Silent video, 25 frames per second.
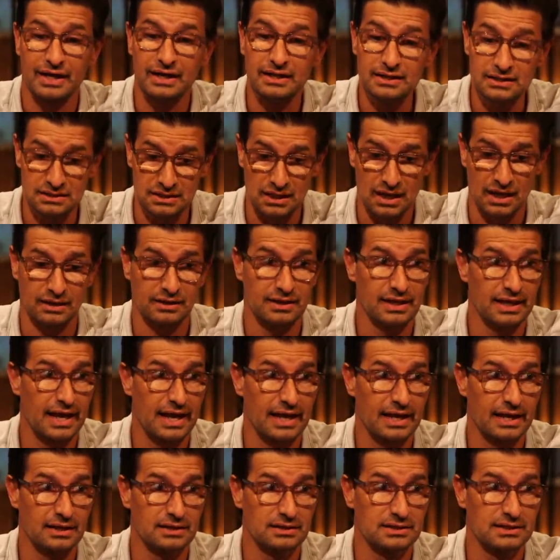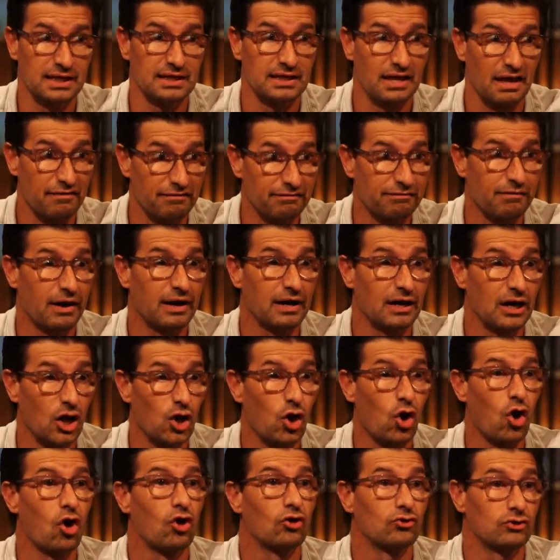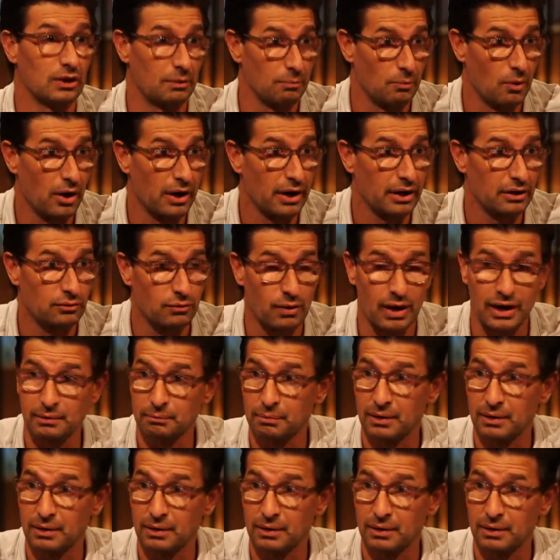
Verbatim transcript: inside the A N C, and they finally called them on it, right?